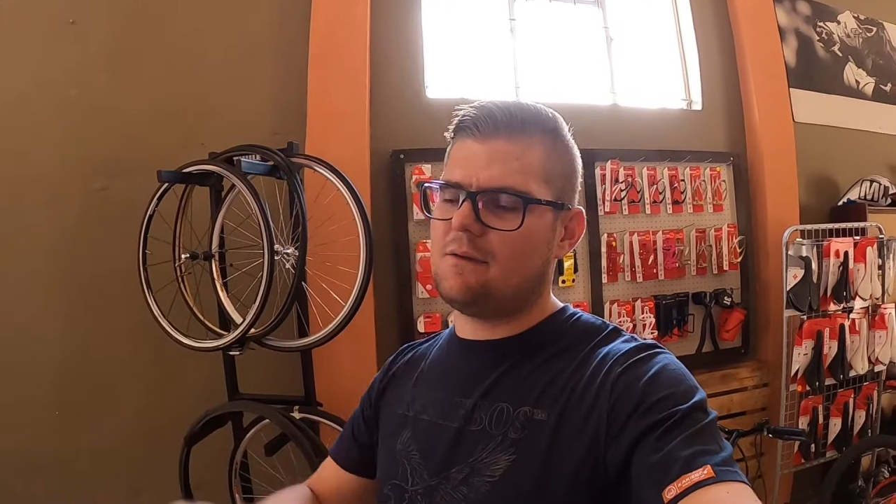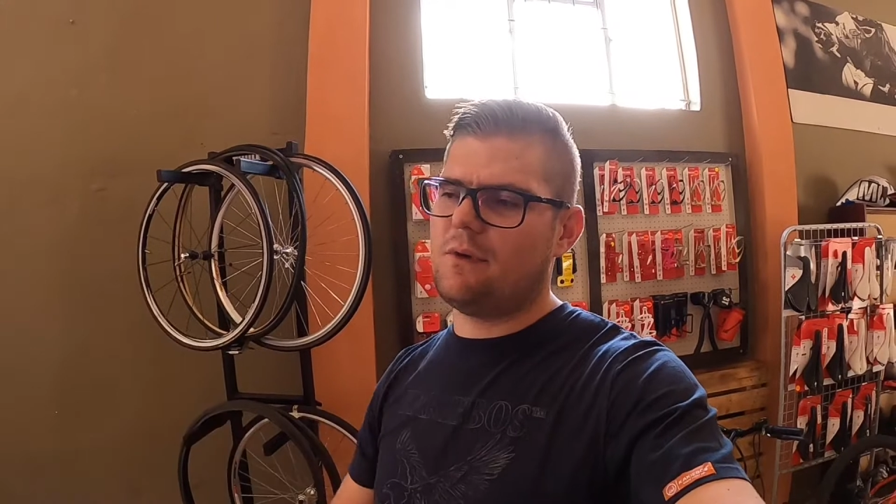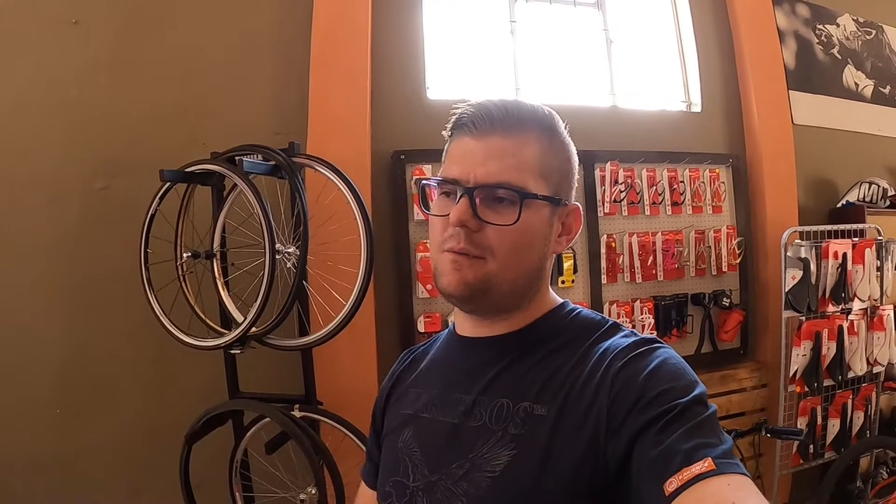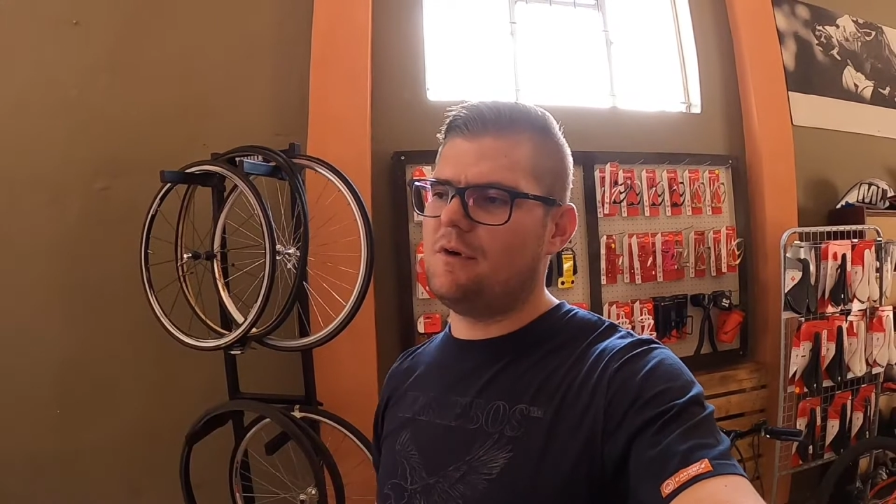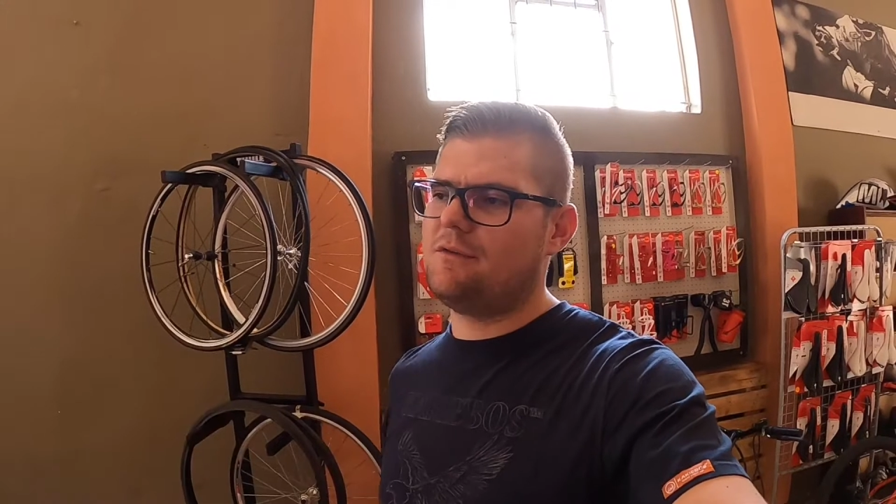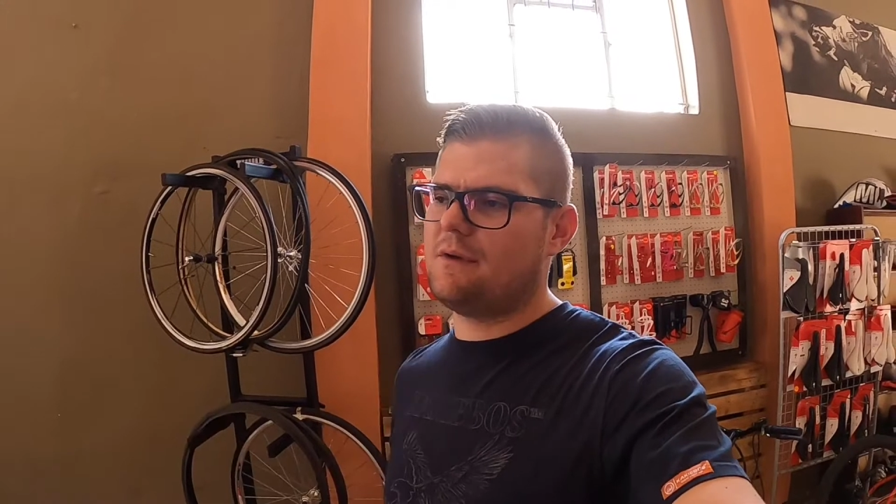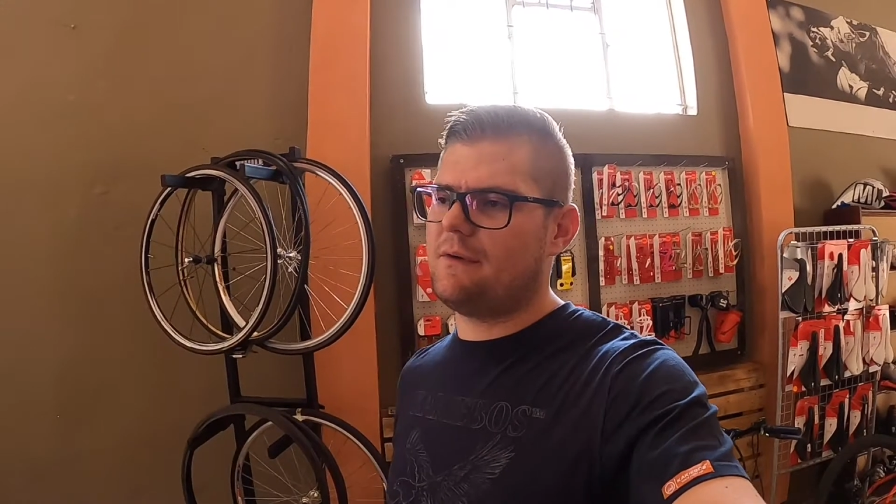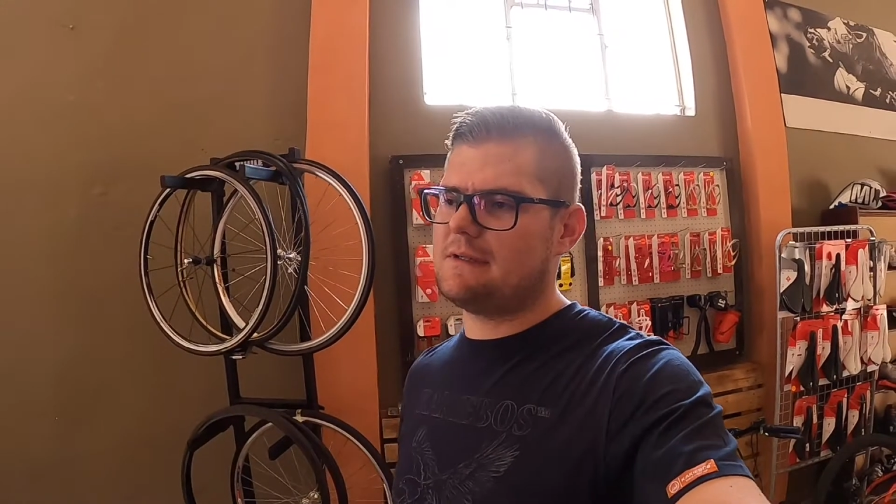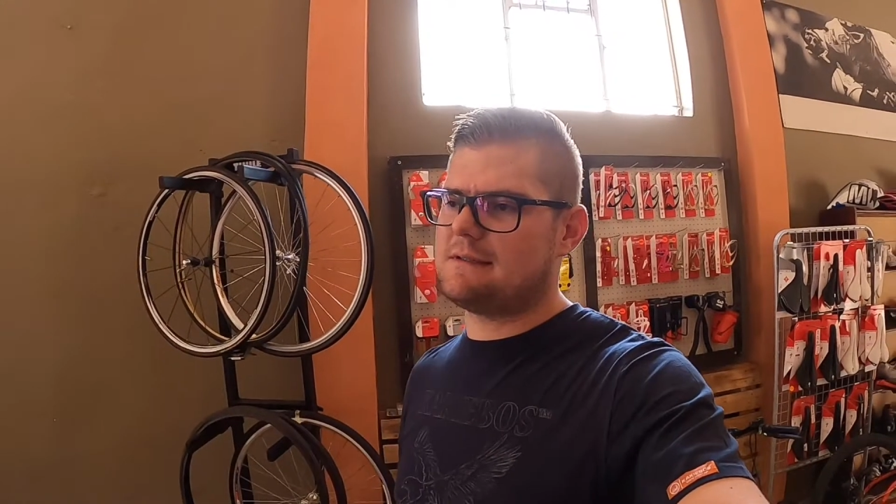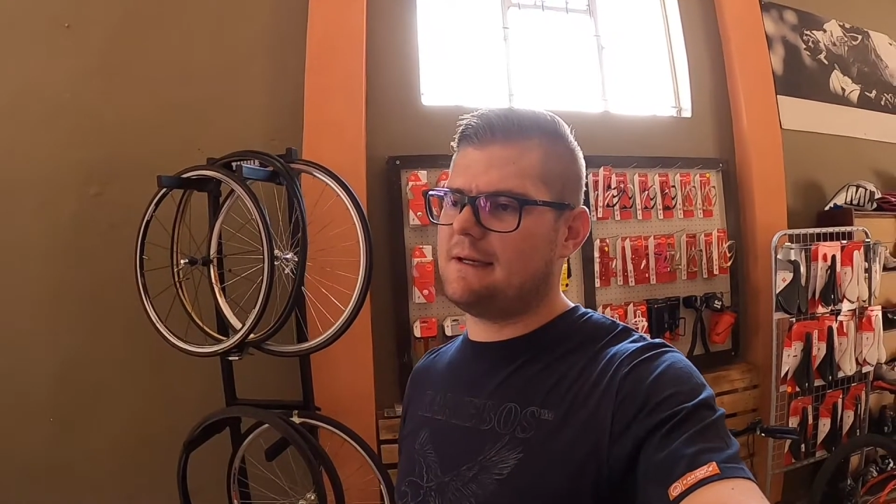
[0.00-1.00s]
thing. We removed
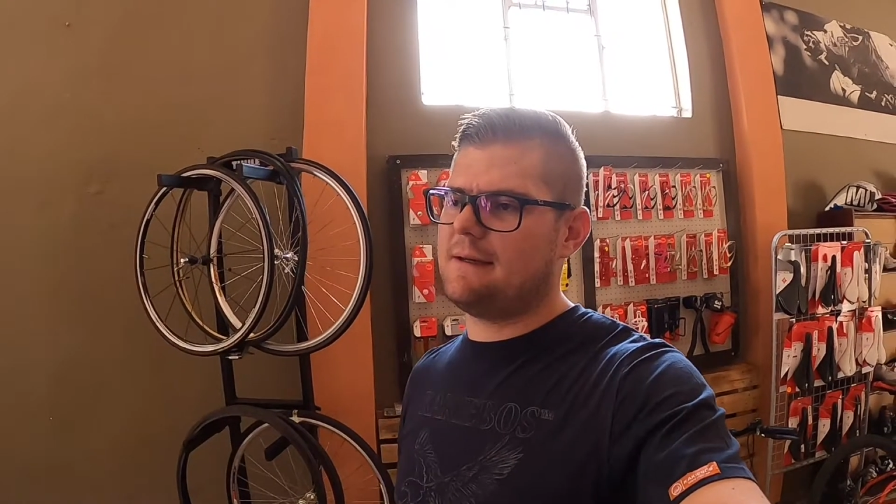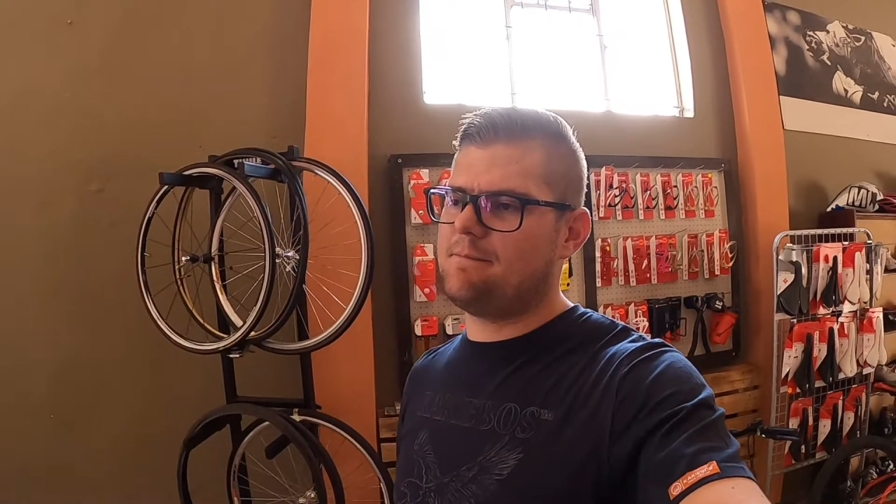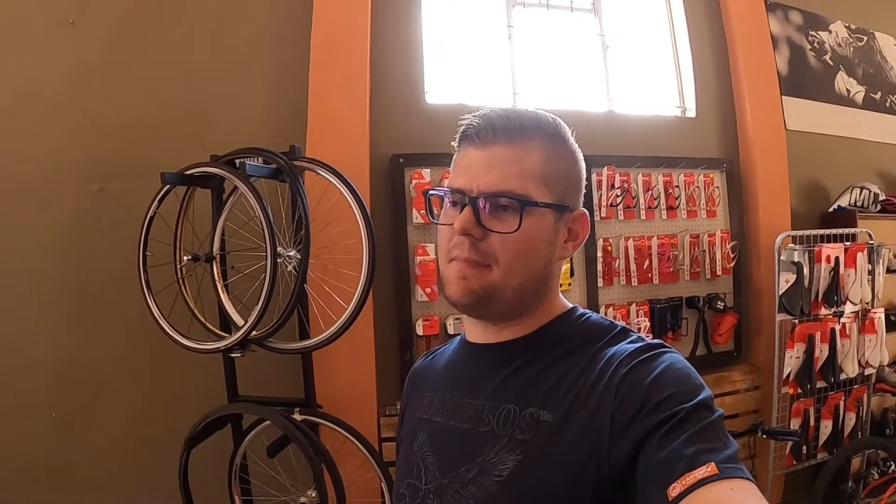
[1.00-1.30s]
the rear stay.